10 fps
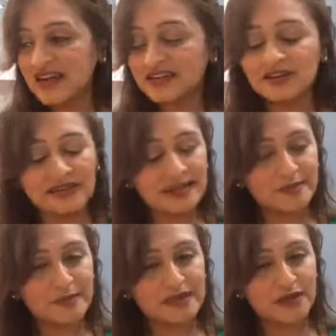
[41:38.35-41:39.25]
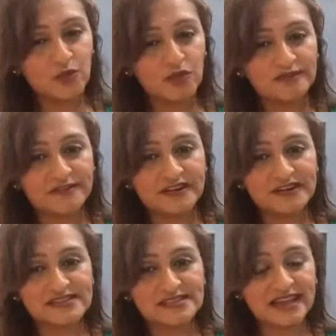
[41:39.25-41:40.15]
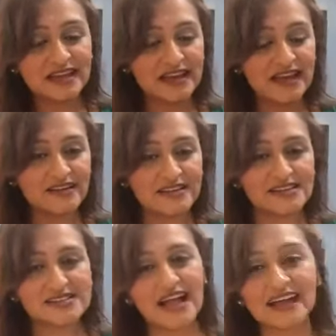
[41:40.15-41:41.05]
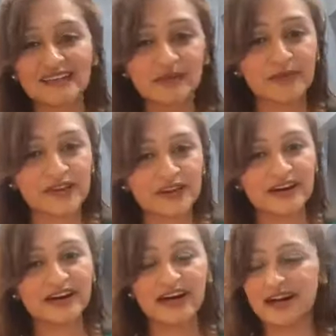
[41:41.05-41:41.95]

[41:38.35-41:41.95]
know a lot of people like Wolfer Estate out east. I like Pindar.